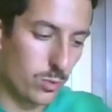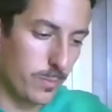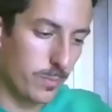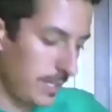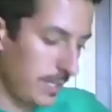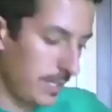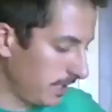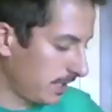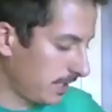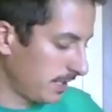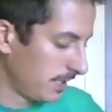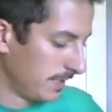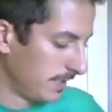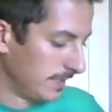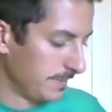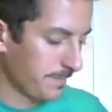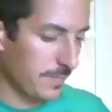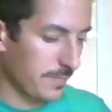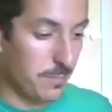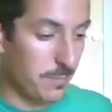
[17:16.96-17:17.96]
make
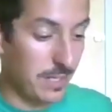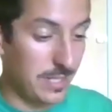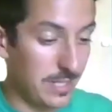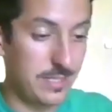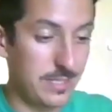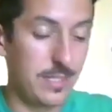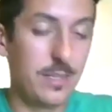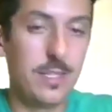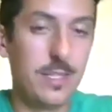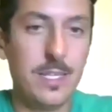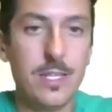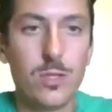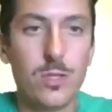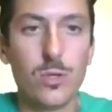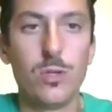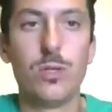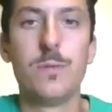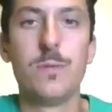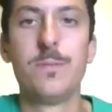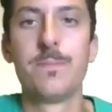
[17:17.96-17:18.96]
Mai
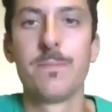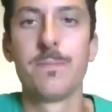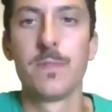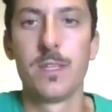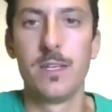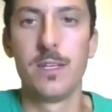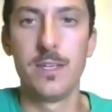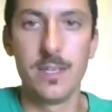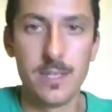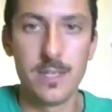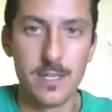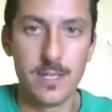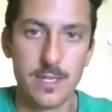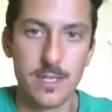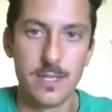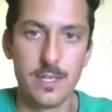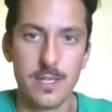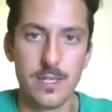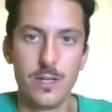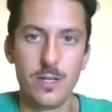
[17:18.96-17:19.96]
Sentito,
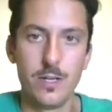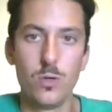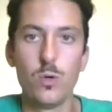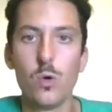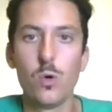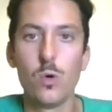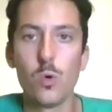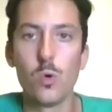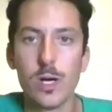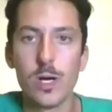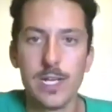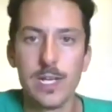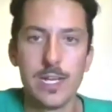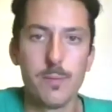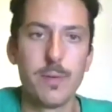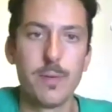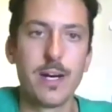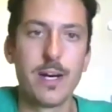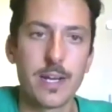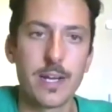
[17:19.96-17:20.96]
no one in Le
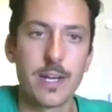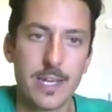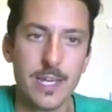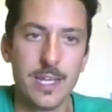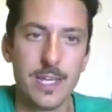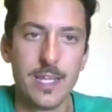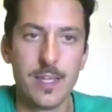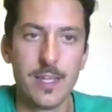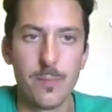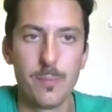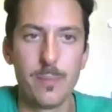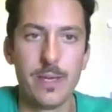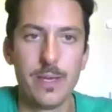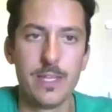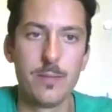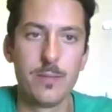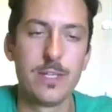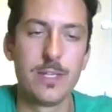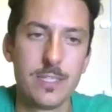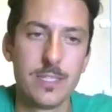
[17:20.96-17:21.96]
Marche made
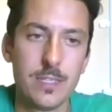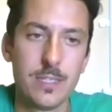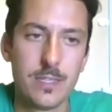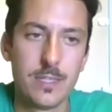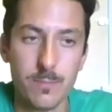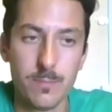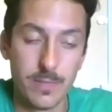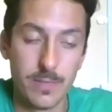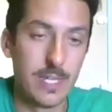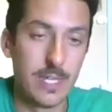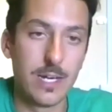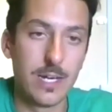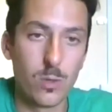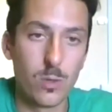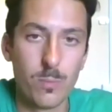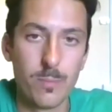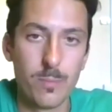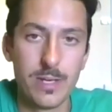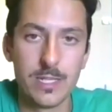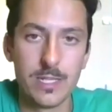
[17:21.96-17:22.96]

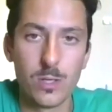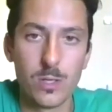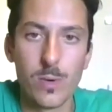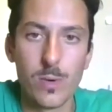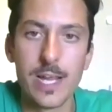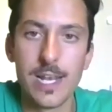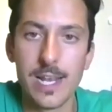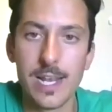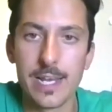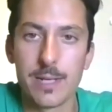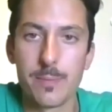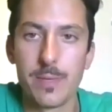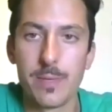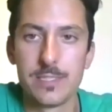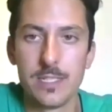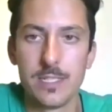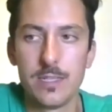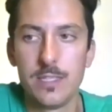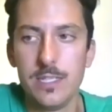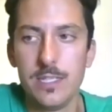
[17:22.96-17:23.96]
a wine like Mai
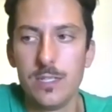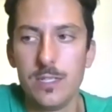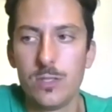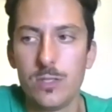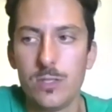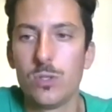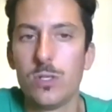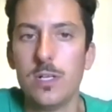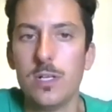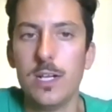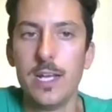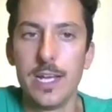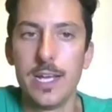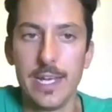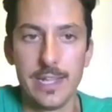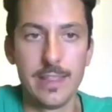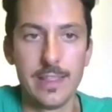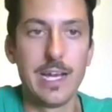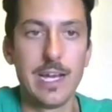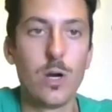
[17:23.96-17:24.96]
Sentito,
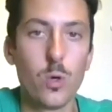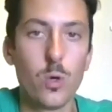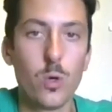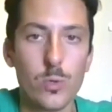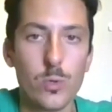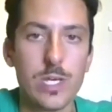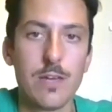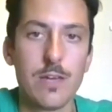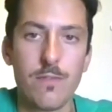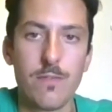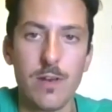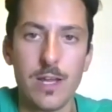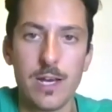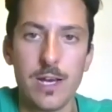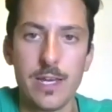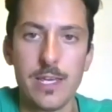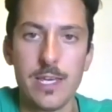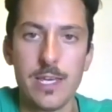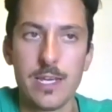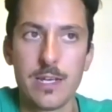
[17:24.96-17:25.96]
and now we have
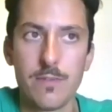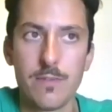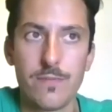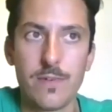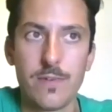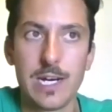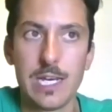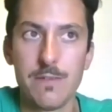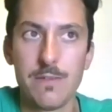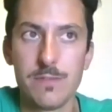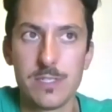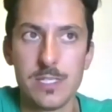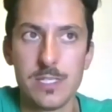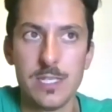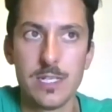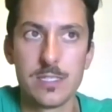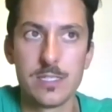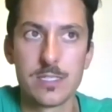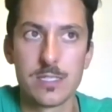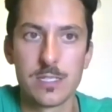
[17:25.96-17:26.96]
like
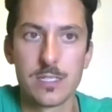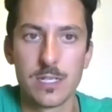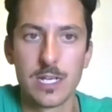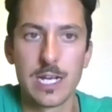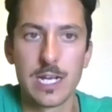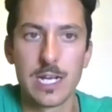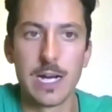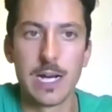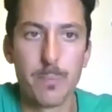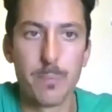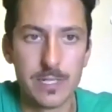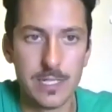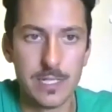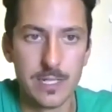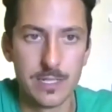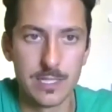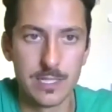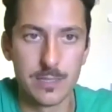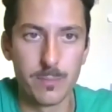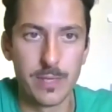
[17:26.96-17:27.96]
5-6 companies
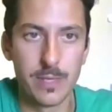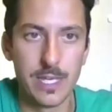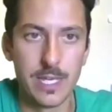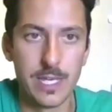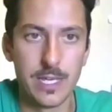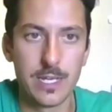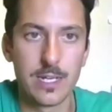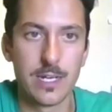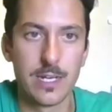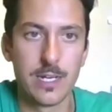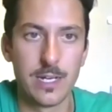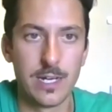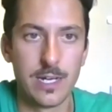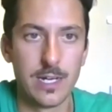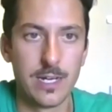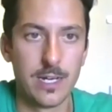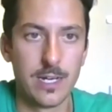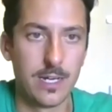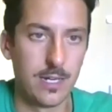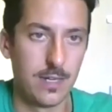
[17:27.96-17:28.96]
that make
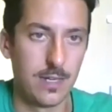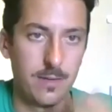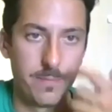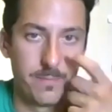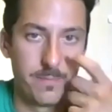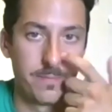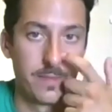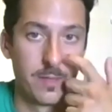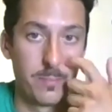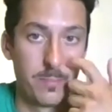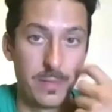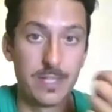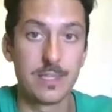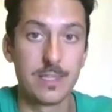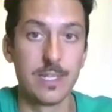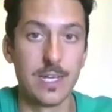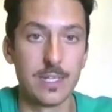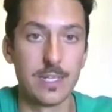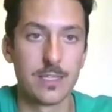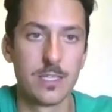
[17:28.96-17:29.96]
pet
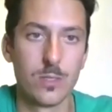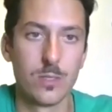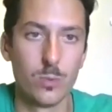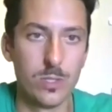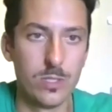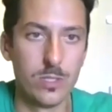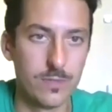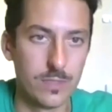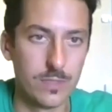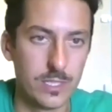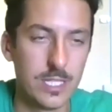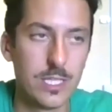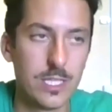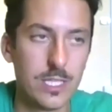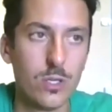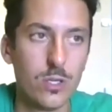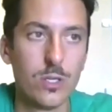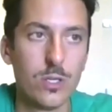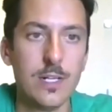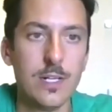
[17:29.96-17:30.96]
nut with
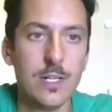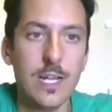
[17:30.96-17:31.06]
Verdicchio.